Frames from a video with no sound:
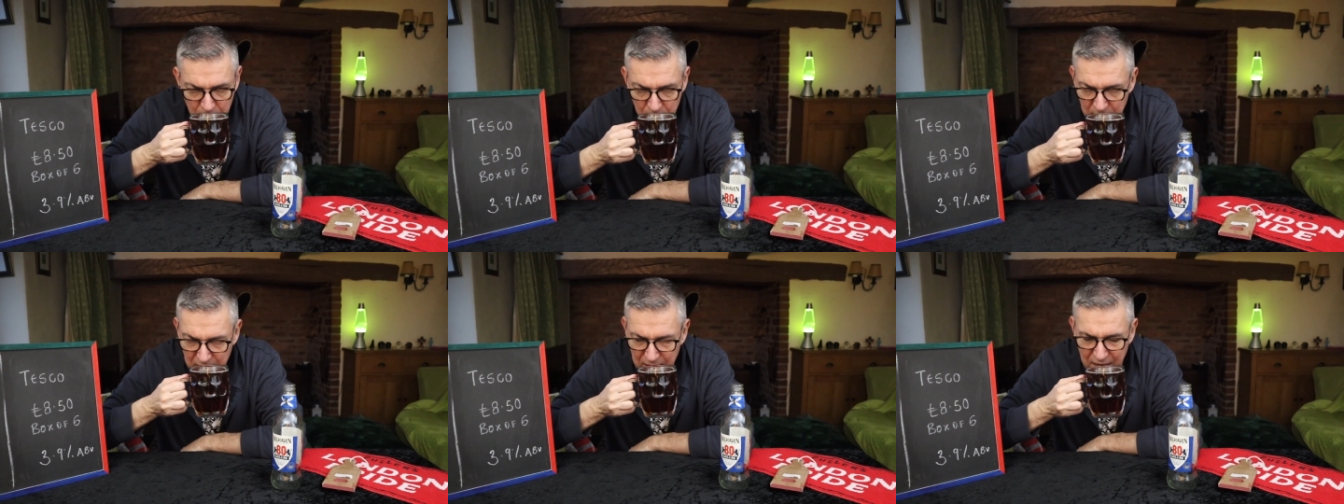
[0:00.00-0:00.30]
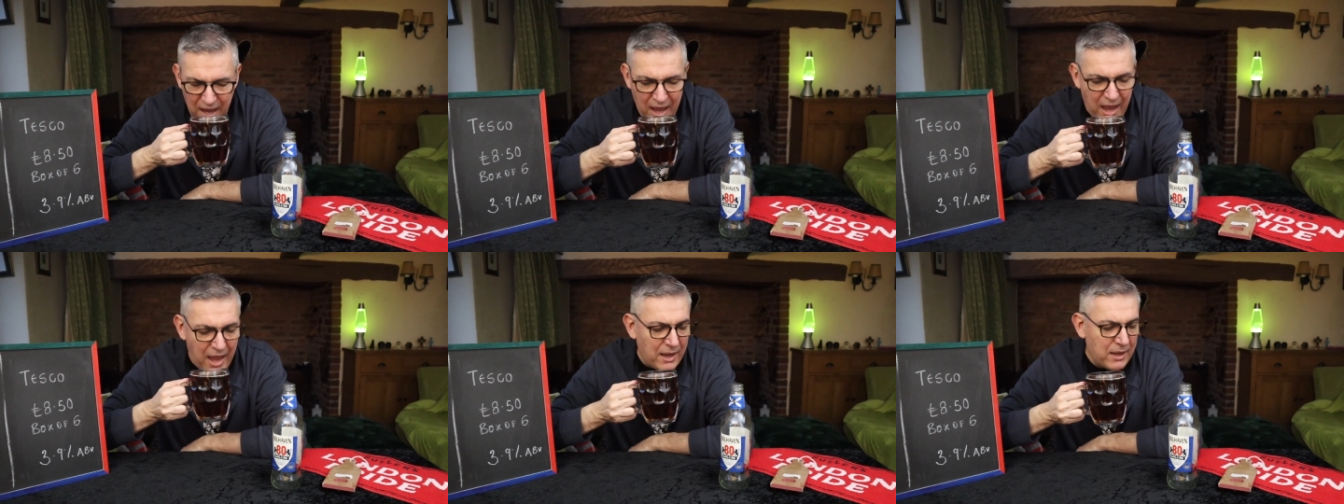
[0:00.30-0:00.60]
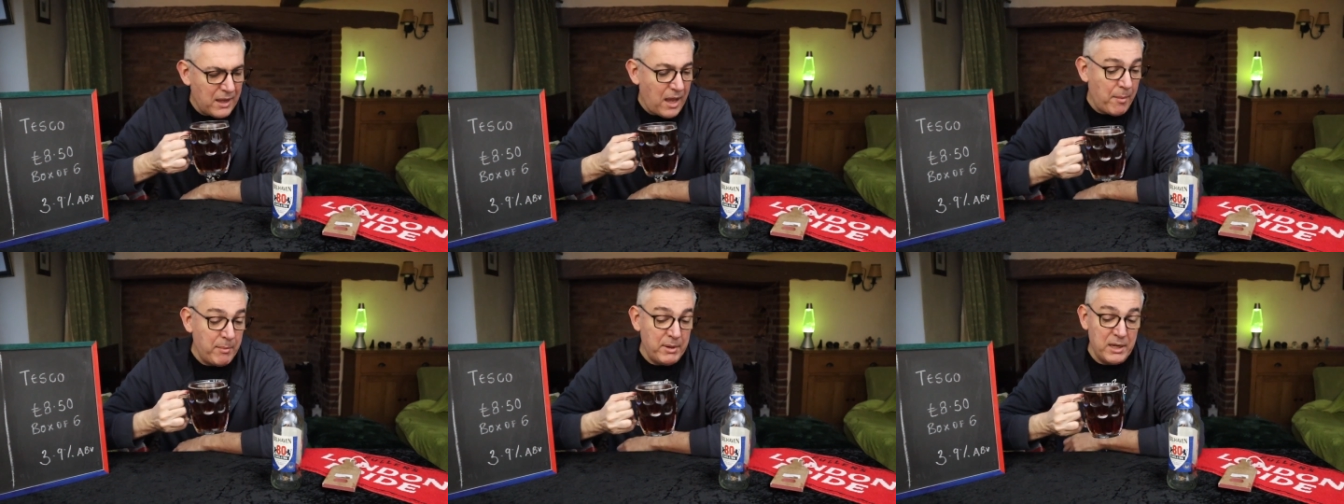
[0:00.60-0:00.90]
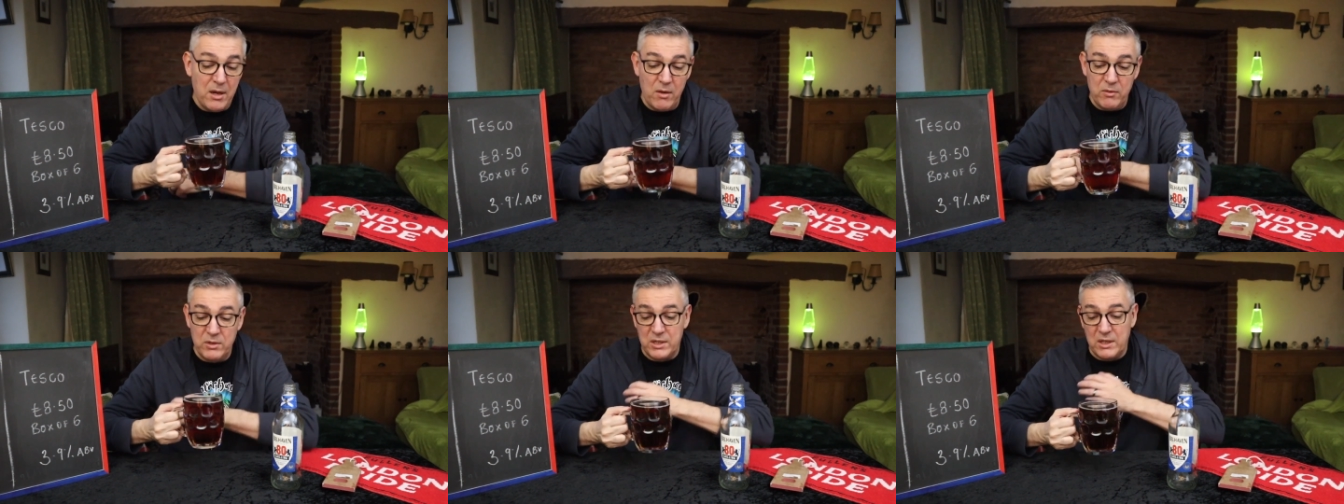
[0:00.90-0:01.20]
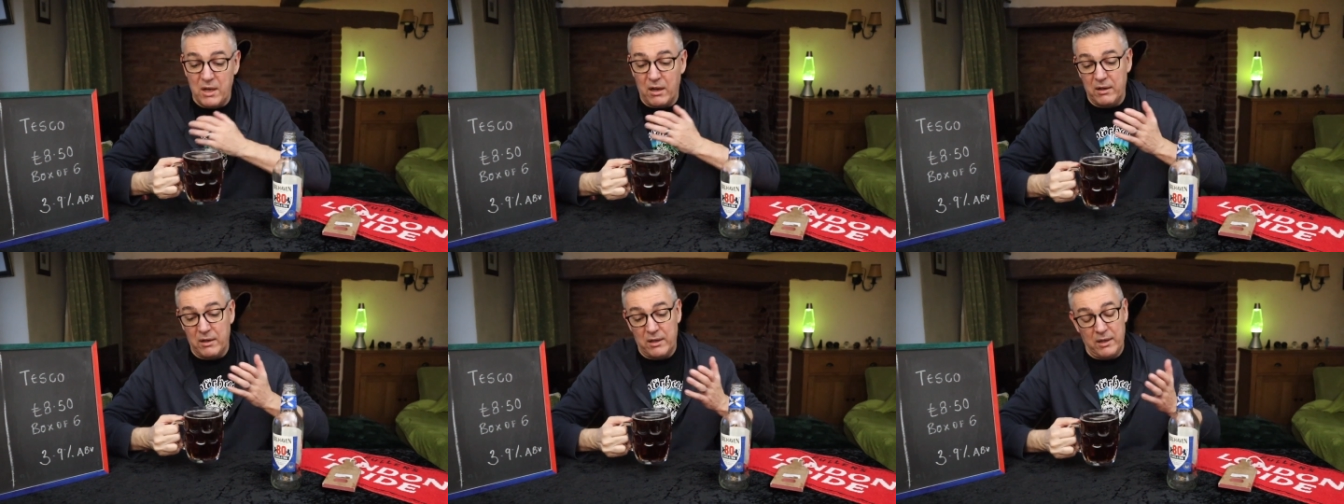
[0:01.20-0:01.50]
Yeah, I mean, no
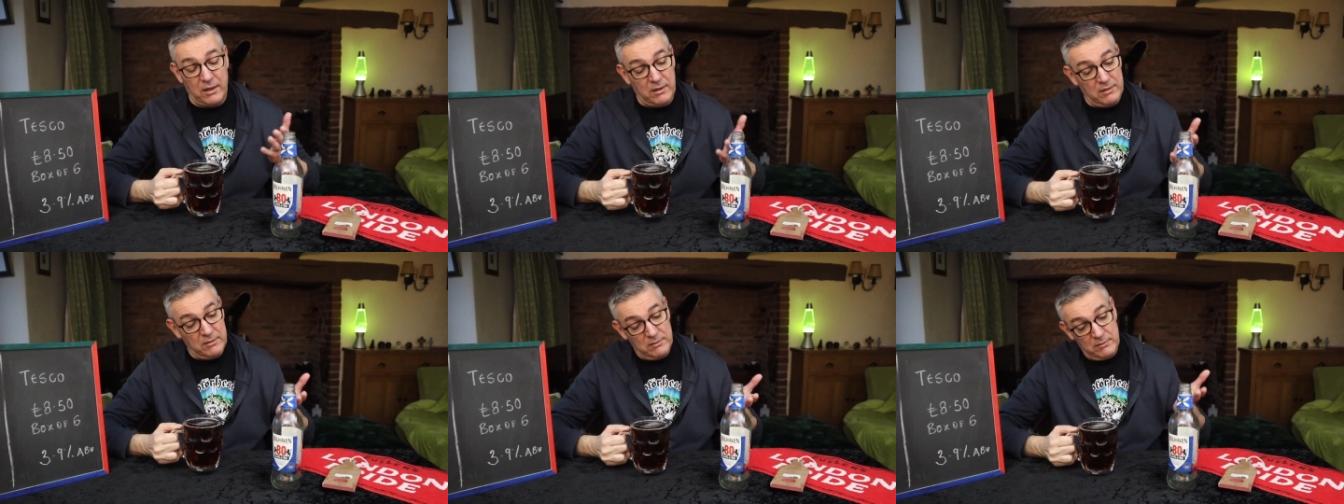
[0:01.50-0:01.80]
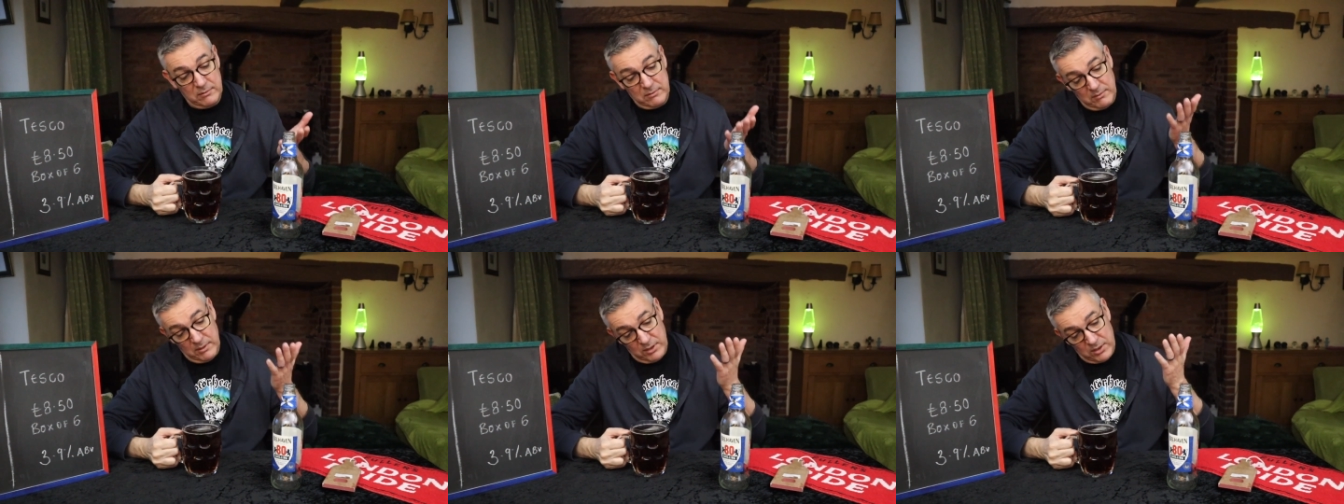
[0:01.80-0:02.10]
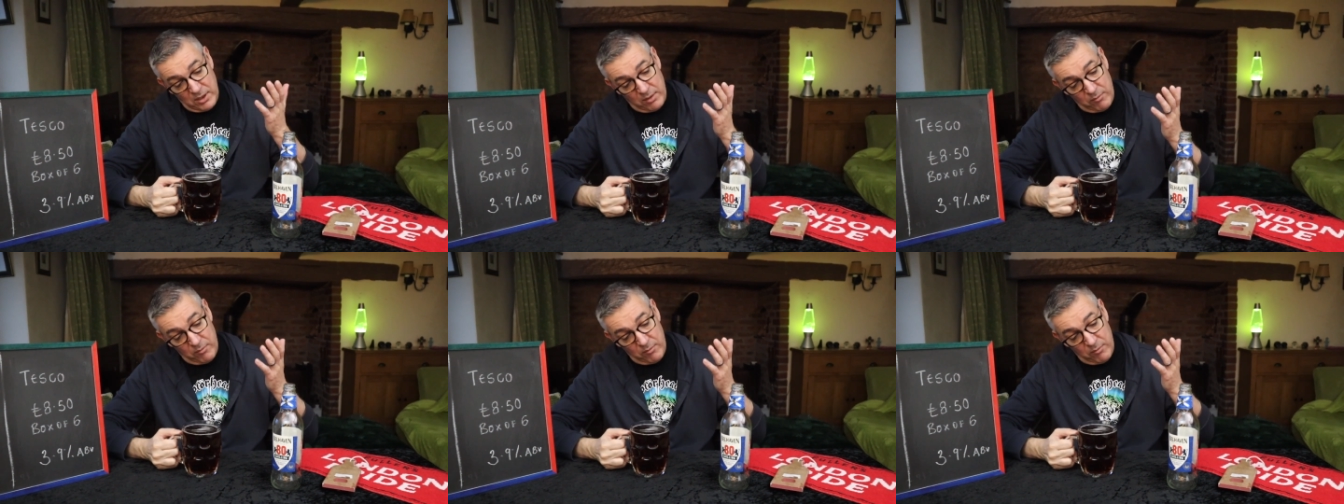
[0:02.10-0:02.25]
skunking, which